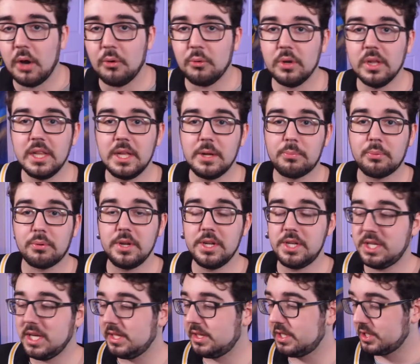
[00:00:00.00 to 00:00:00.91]
Really
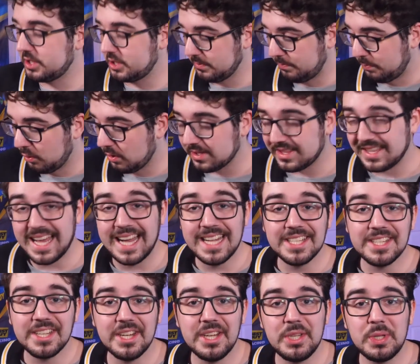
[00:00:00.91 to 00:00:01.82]
appreciate the support.
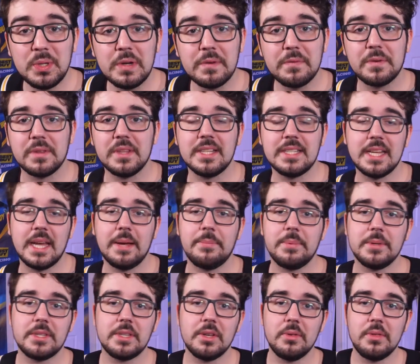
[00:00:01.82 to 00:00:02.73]
That's gonna do it for this
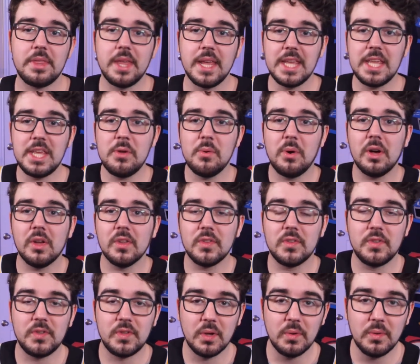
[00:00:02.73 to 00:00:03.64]
episode. Thank you all
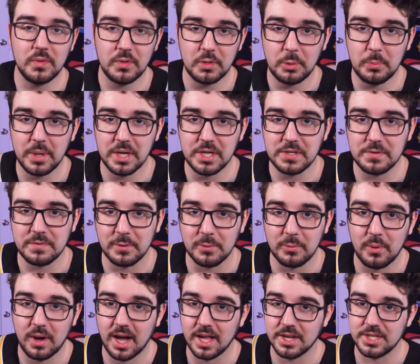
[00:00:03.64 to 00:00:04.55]
so, so much
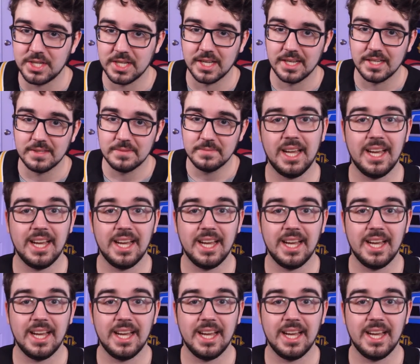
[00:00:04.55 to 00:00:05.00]
for watching.